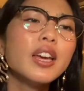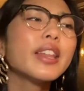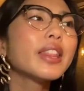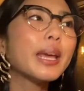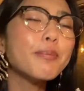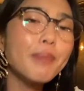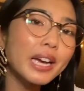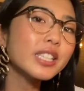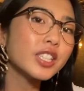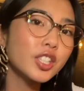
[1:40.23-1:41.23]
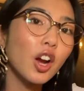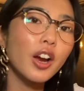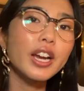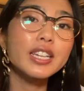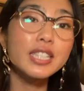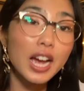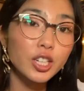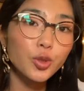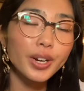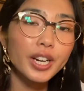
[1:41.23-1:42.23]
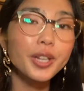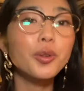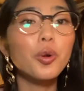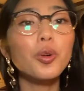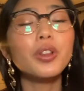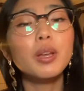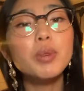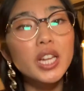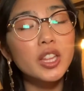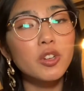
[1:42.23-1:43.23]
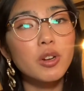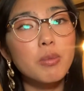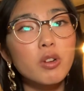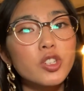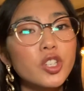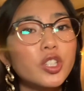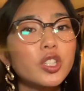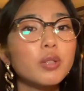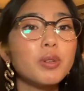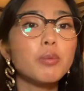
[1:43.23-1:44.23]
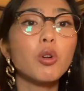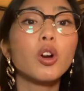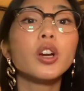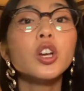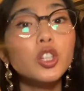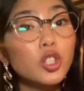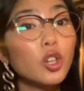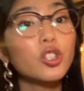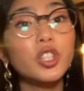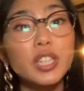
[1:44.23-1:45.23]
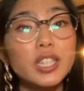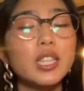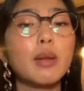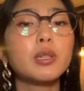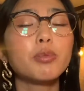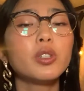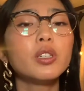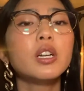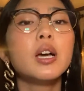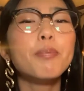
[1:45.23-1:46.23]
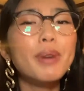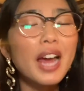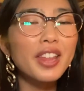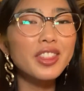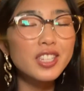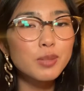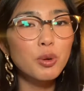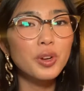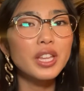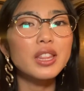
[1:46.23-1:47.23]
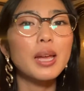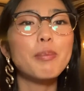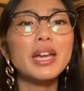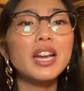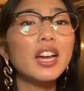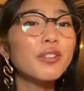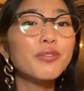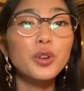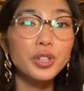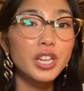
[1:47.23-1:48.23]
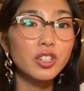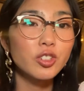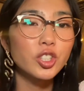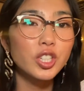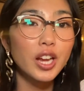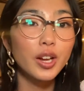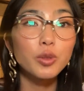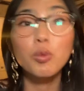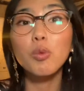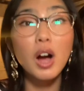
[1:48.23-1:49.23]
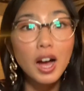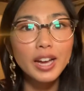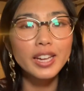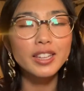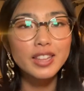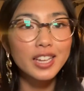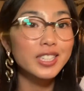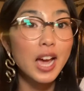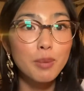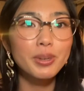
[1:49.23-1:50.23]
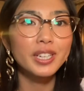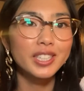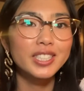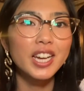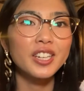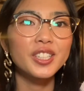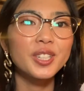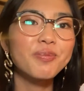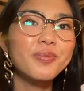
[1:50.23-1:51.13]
They might start exaggerating or limiting their emotions to be more socially acceptable, but at this point, they may not fully understand why that's happening exactly.